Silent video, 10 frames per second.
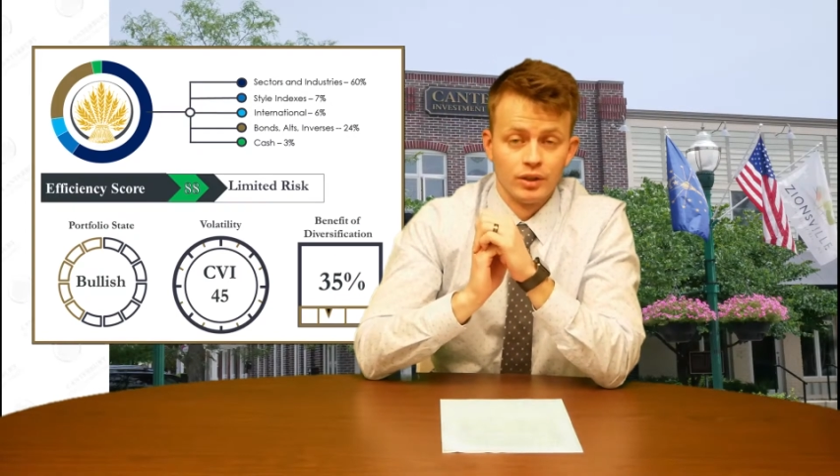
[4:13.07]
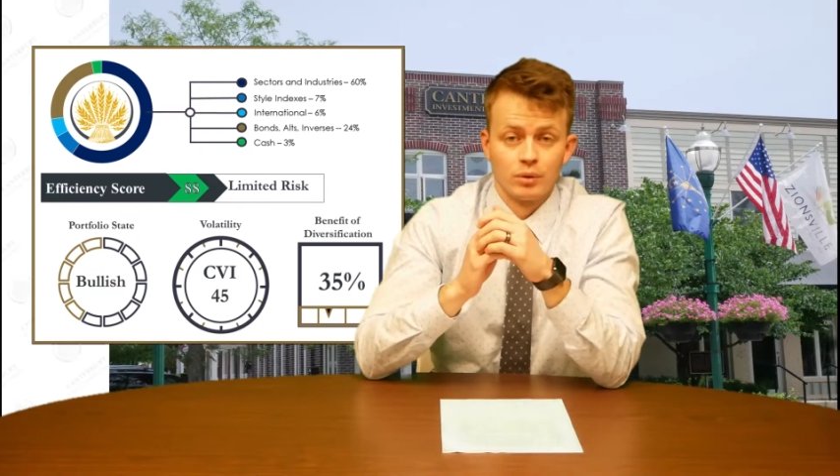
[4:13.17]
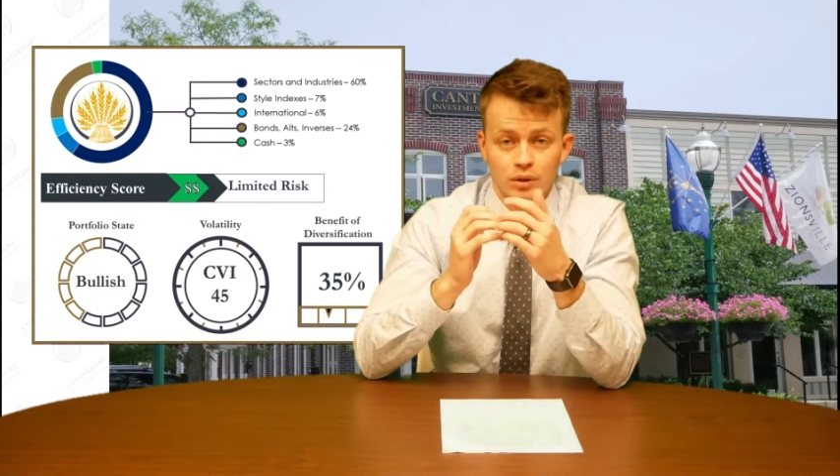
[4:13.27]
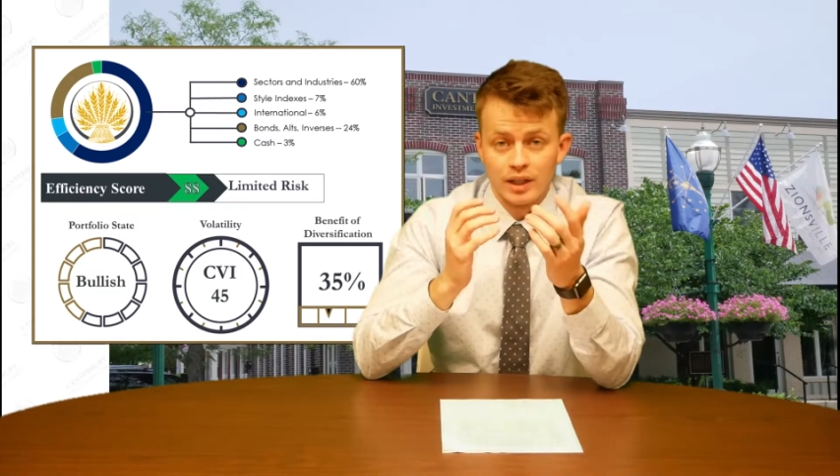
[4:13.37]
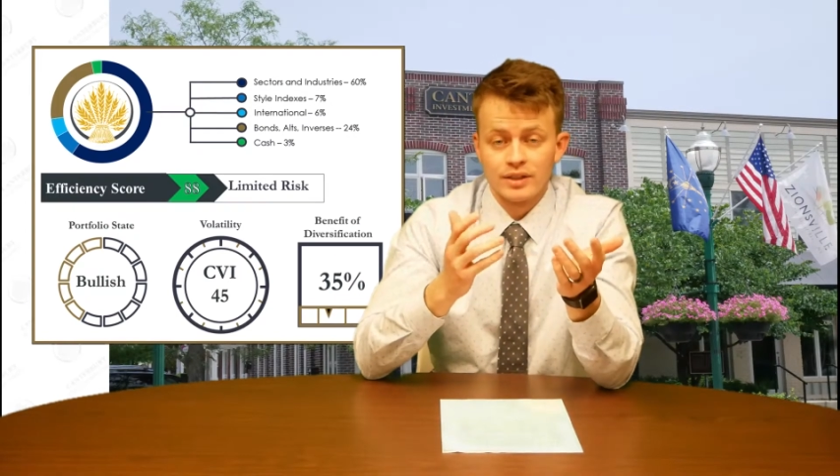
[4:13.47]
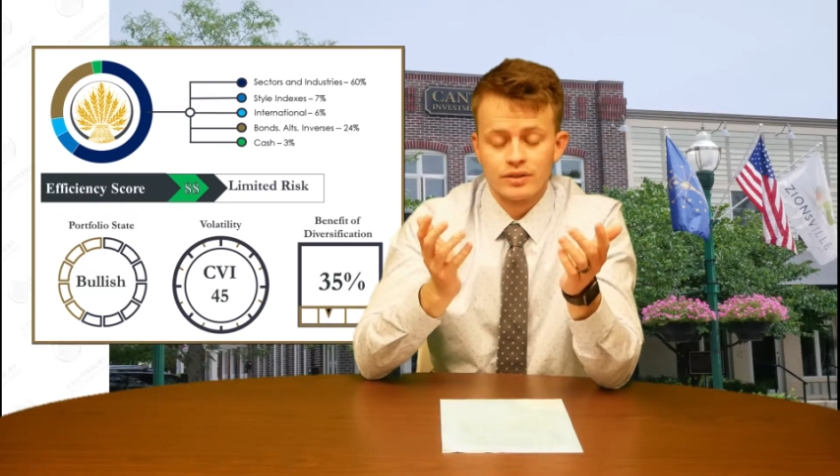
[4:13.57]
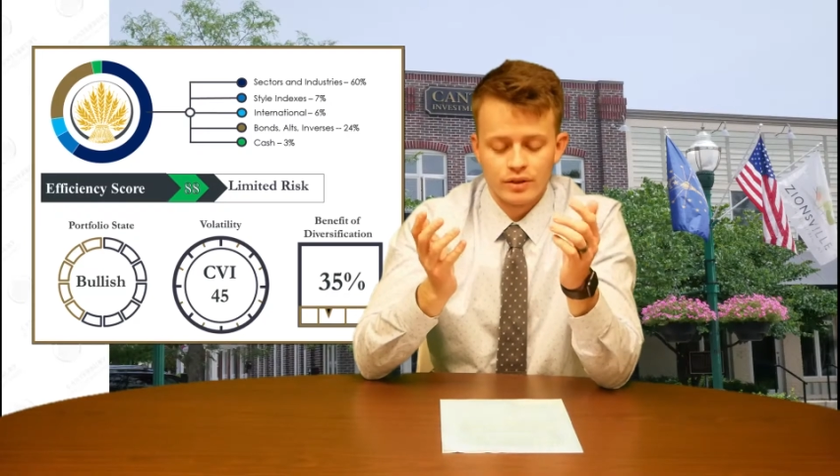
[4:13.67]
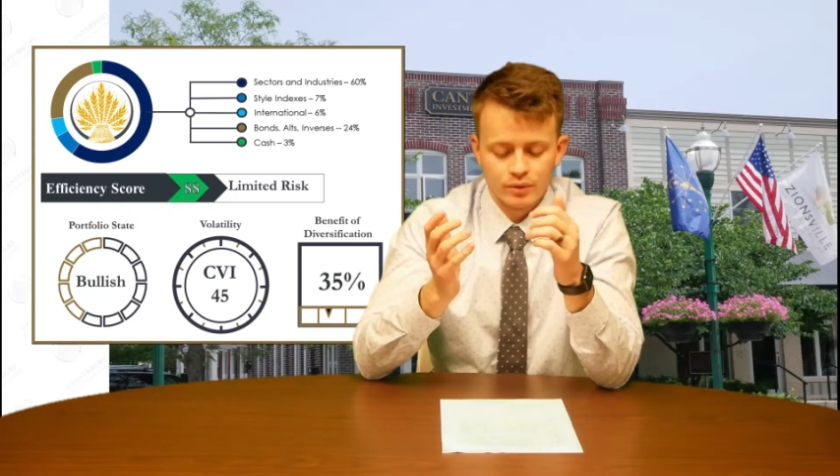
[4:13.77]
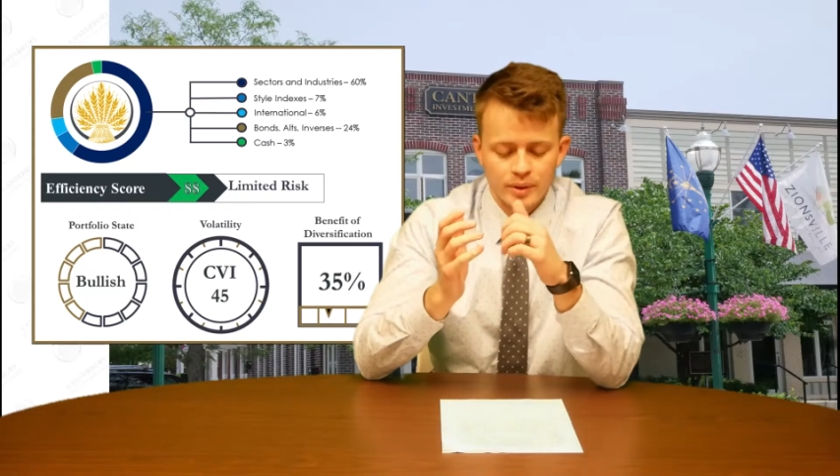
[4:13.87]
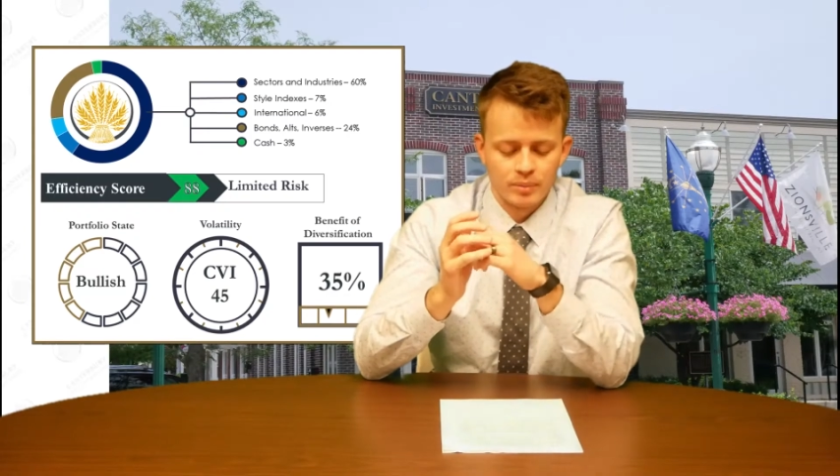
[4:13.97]
We're less
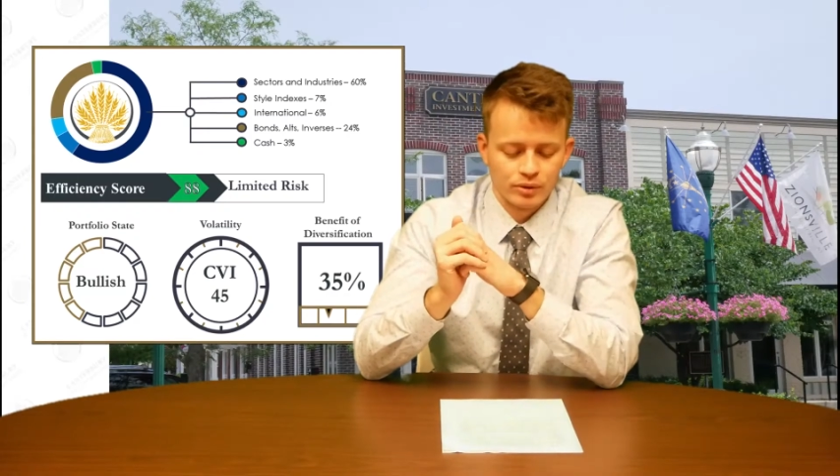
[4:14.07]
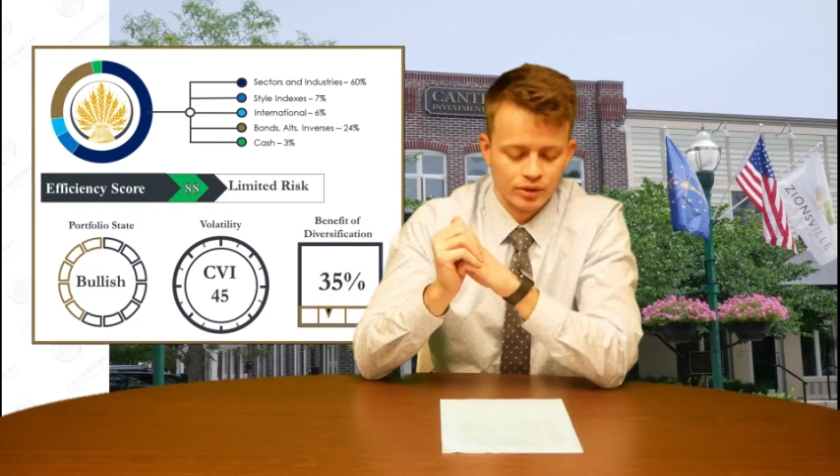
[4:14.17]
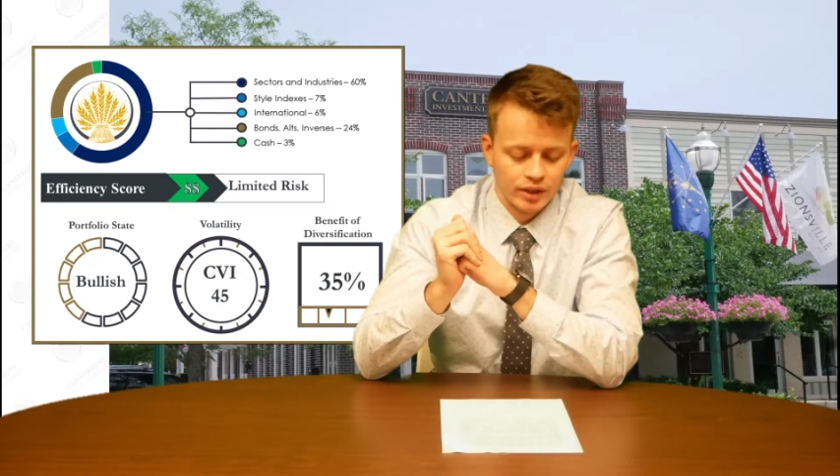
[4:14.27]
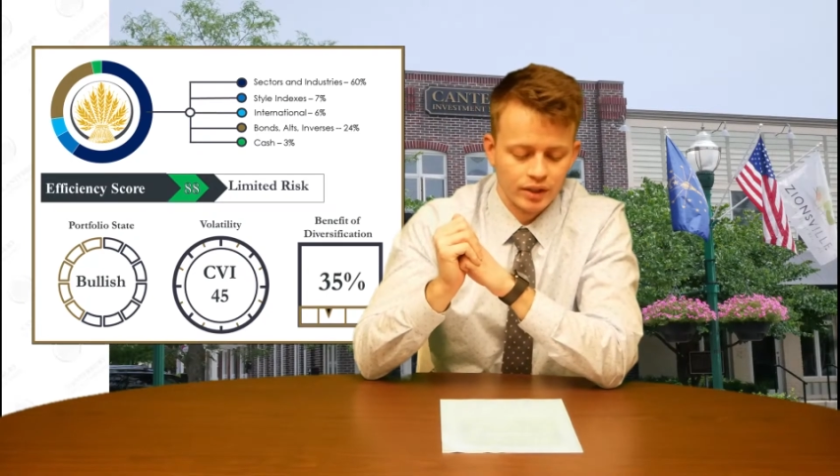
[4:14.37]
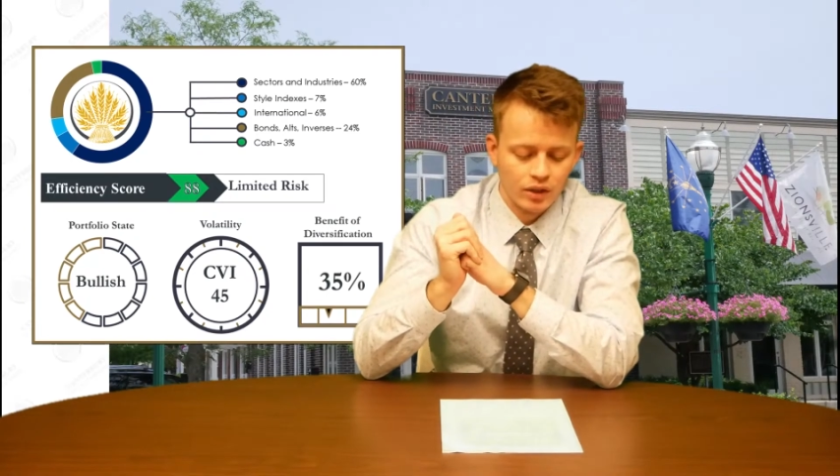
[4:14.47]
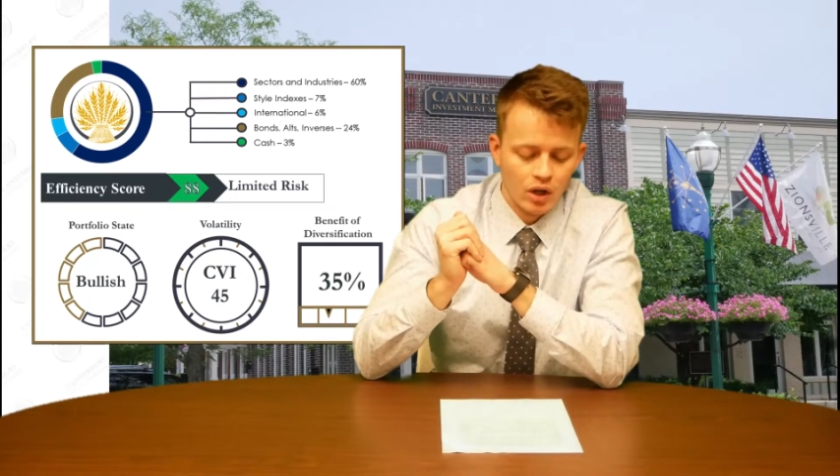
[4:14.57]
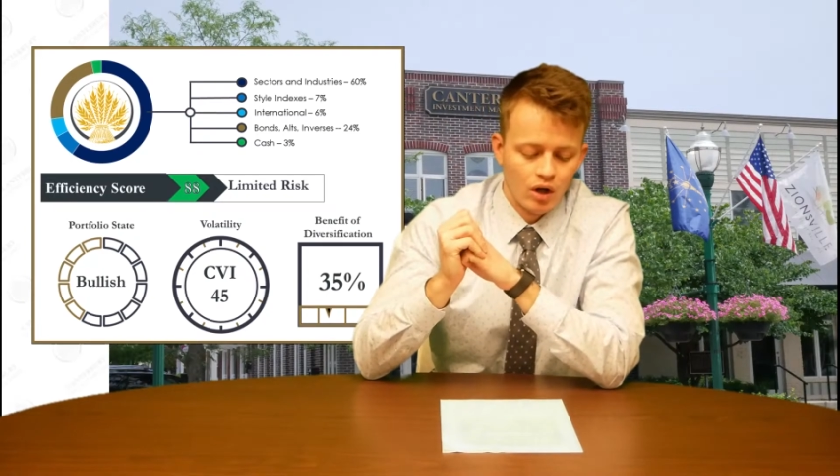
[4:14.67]
than 3%